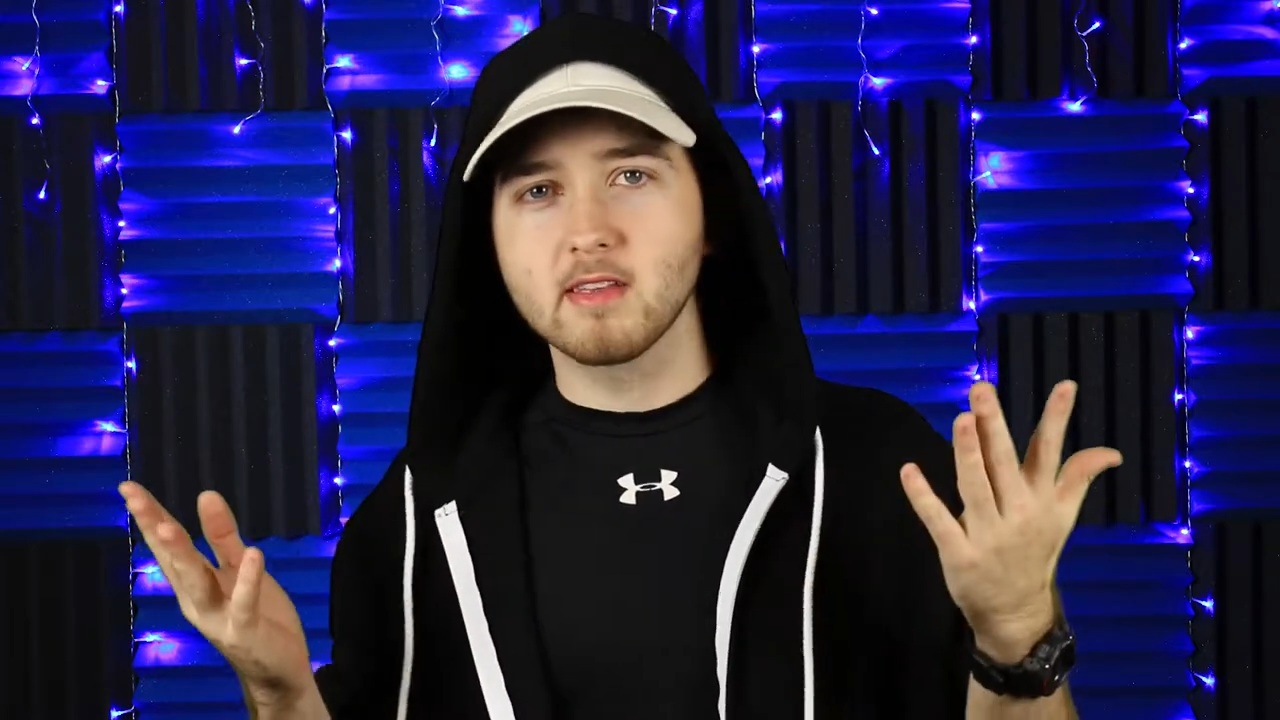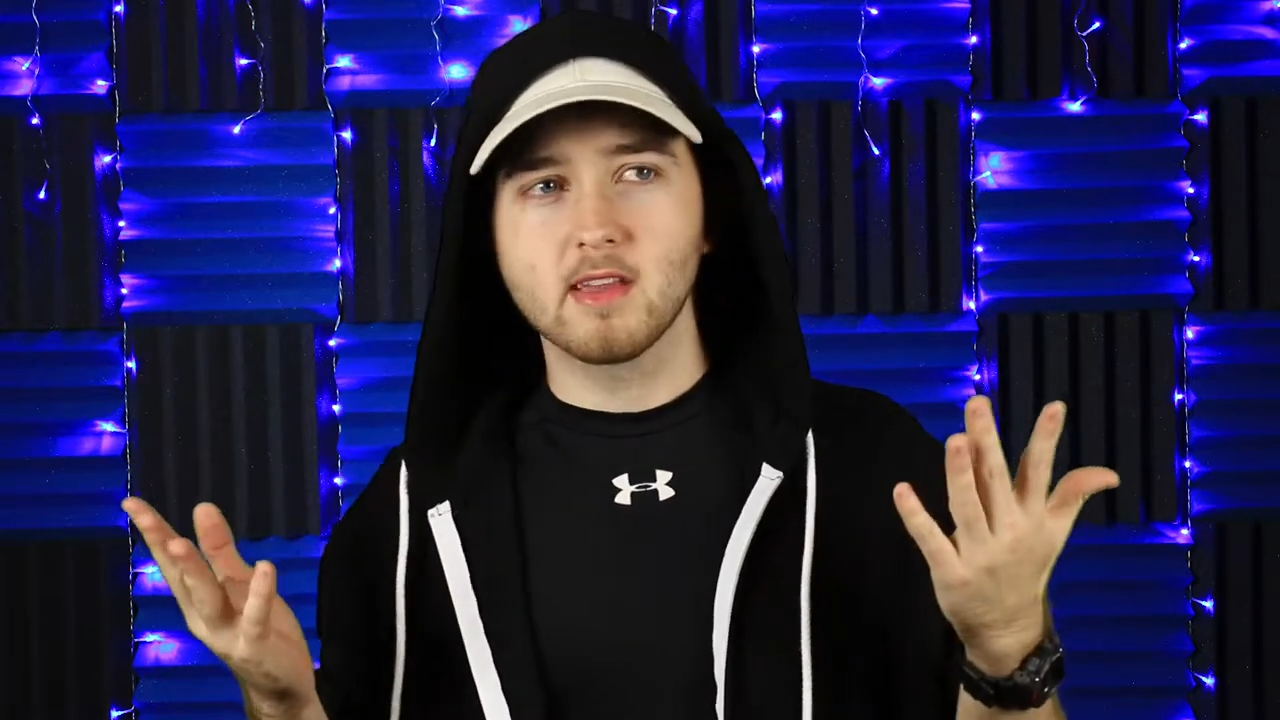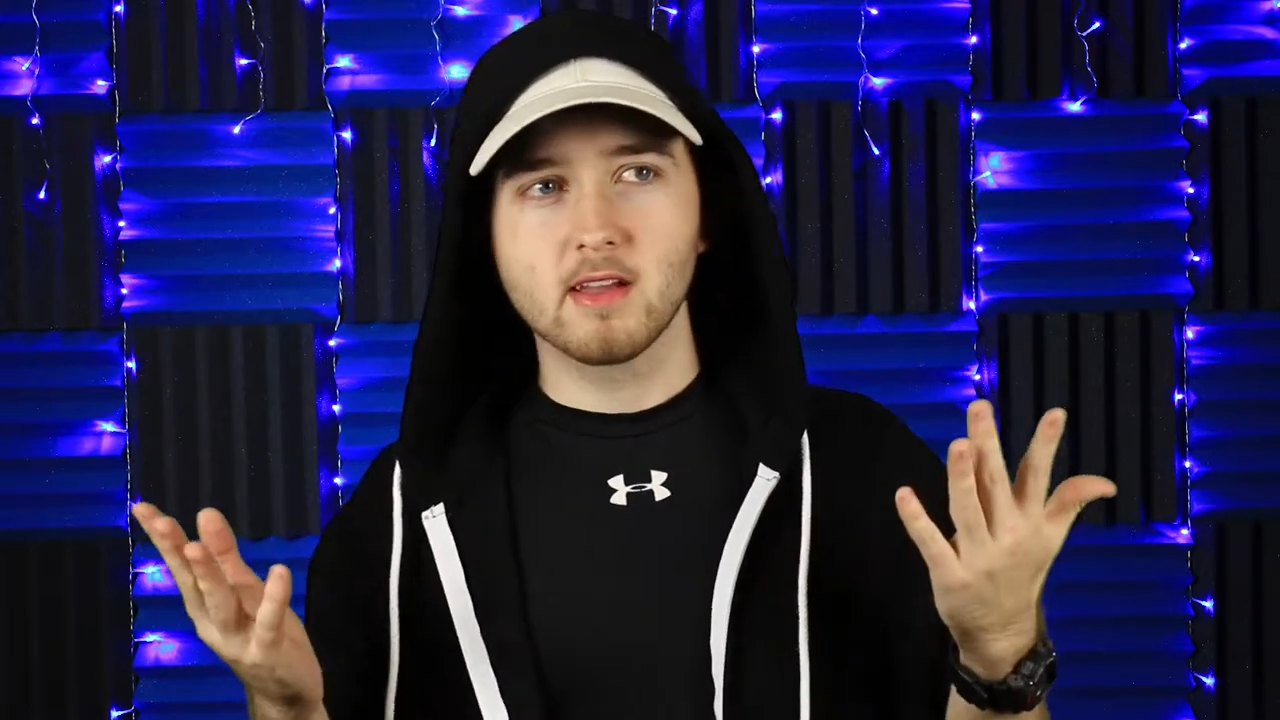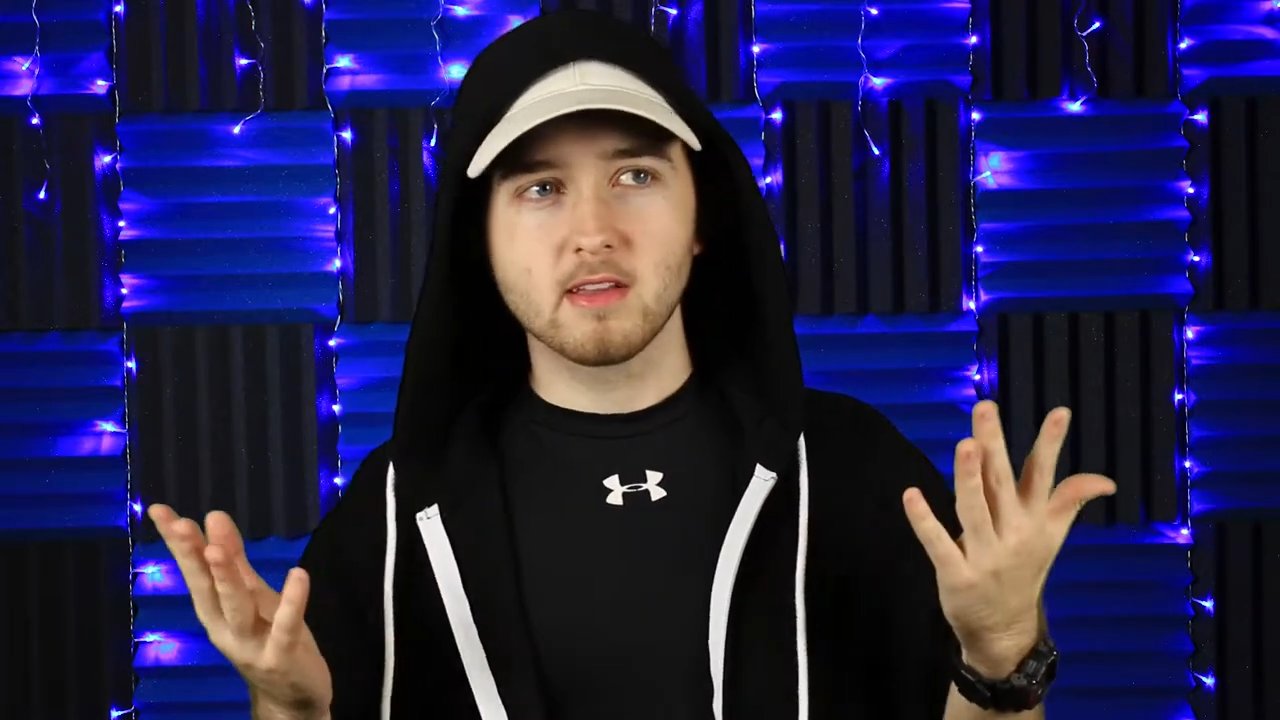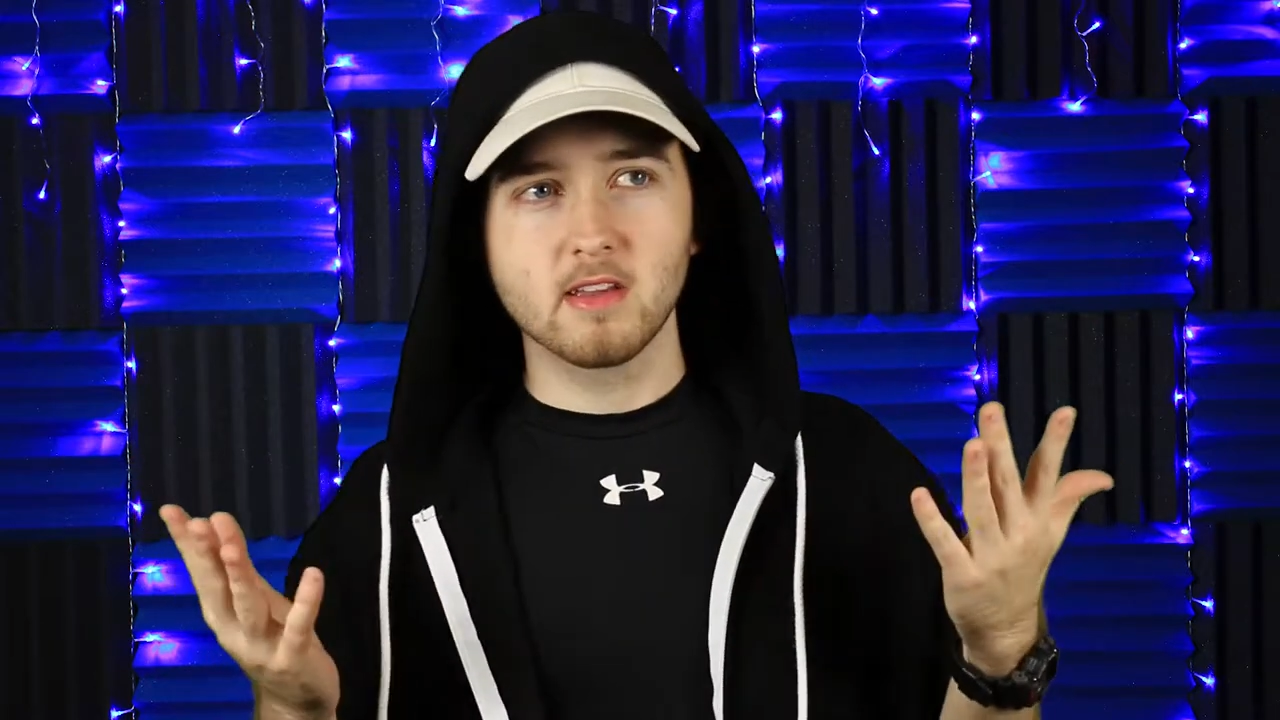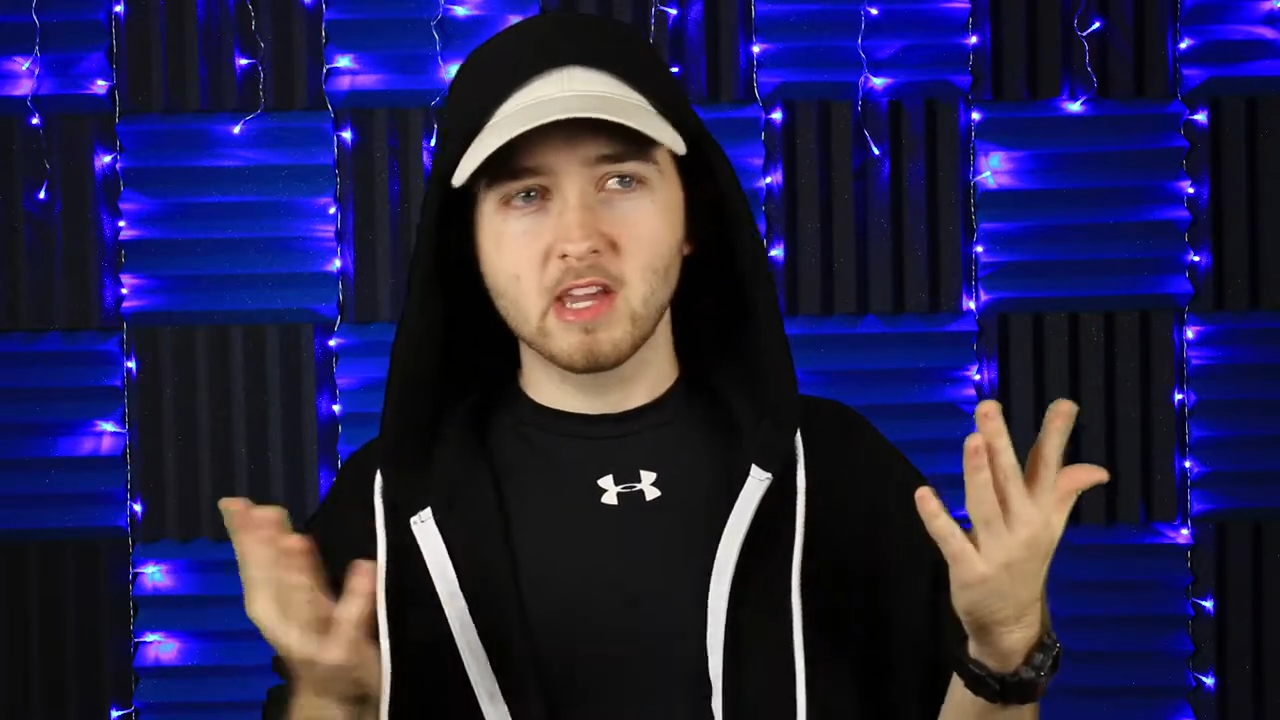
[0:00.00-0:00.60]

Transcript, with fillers: it that